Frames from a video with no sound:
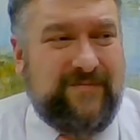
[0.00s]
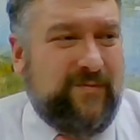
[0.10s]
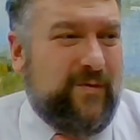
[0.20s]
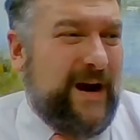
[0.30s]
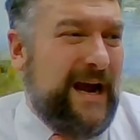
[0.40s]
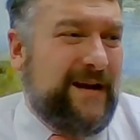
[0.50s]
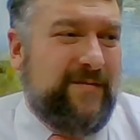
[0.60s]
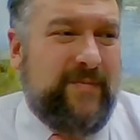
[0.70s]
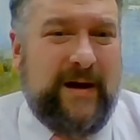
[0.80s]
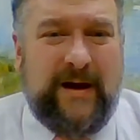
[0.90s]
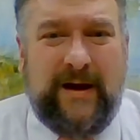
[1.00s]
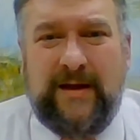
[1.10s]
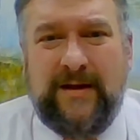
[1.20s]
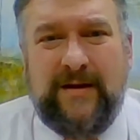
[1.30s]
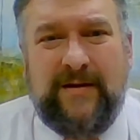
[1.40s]
racked
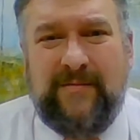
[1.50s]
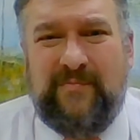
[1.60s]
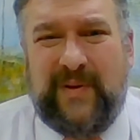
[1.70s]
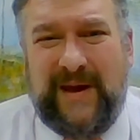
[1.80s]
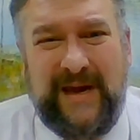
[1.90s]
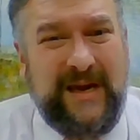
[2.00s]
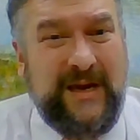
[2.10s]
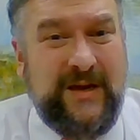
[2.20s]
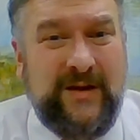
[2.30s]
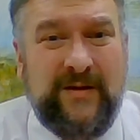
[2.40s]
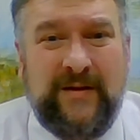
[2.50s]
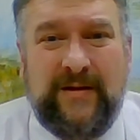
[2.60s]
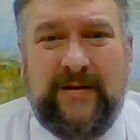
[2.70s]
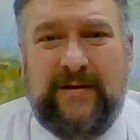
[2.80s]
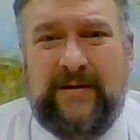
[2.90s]
by pain,
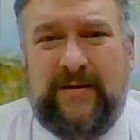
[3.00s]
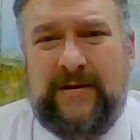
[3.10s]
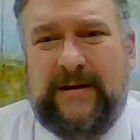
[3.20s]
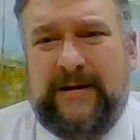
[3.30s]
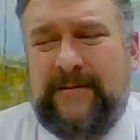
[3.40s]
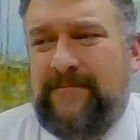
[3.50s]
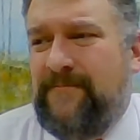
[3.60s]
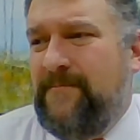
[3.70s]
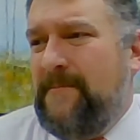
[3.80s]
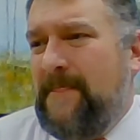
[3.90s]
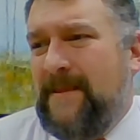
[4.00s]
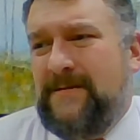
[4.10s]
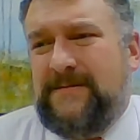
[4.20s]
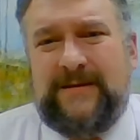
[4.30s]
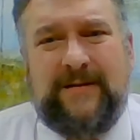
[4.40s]

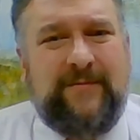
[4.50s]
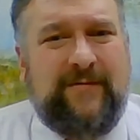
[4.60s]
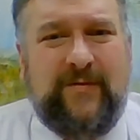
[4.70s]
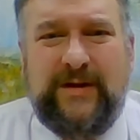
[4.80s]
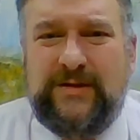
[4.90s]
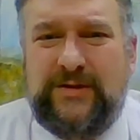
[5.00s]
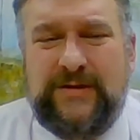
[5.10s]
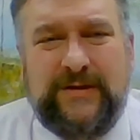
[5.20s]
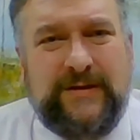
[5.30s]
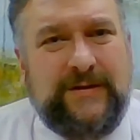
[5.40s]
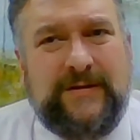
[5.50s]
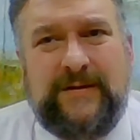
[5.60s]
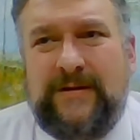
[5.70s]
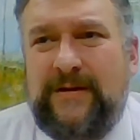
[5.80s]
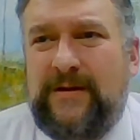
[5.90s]
some of which,
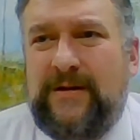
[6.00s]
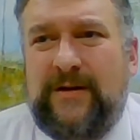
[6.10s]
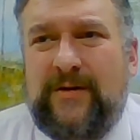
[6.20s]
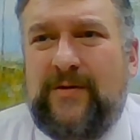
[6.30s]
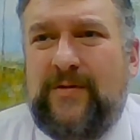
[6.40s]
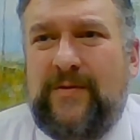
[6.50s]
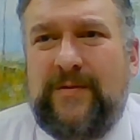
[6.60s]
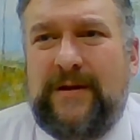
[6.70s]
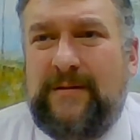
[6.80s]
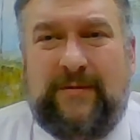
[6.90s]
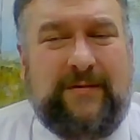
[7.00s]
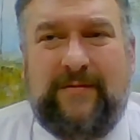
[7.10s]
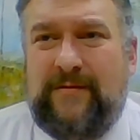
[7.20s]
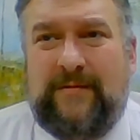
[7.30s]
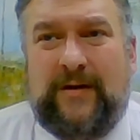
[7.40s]
a
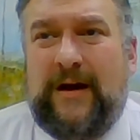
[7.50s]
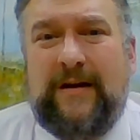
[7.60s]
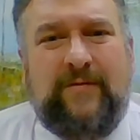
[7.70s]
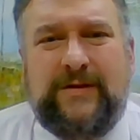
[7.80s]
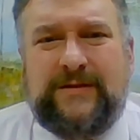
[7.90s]
lot of which